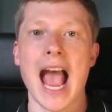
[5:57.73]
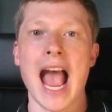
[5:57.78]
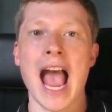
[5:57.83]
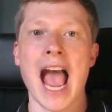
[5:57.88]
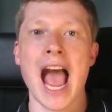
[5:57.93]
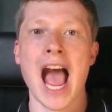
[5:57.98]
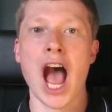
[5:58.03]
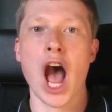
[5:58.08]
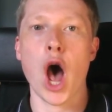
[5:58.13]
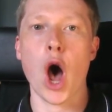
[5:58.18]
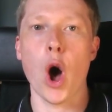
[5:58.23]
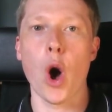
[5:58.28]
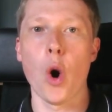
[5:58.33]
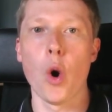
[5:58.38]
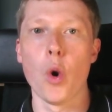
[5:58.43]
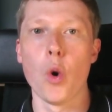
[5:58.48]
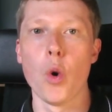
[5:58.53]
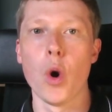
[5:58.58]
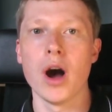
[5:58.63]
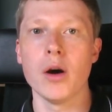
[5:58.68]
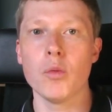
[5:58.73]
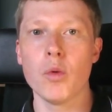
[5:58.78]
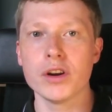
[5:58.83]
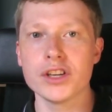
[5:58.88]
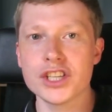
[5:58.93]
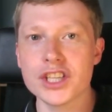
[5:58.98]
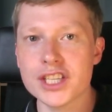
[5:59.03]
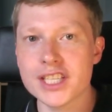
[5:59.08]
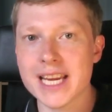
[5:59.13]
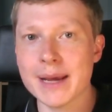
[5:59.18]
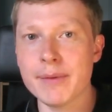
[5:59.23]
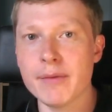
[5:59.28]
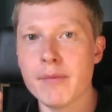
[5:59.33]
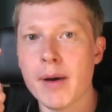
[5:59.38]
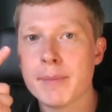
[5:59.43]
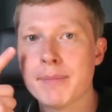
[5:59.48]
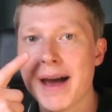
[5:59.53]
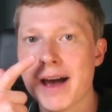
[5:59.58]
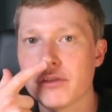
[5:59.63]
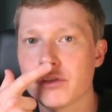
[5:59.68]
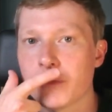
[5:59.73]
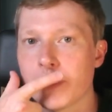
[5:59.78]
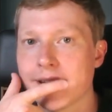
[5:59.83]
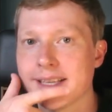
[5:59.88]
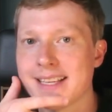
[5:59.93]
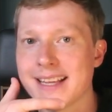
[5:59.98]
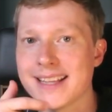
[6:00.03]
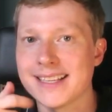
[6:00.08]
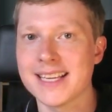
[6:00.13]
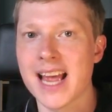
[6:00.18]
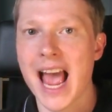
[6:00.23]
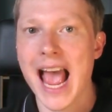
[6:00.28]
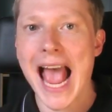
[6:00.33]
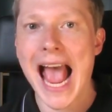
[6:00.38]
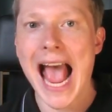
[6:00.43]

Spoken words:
ow. Watch the shape of my mouth when I say this.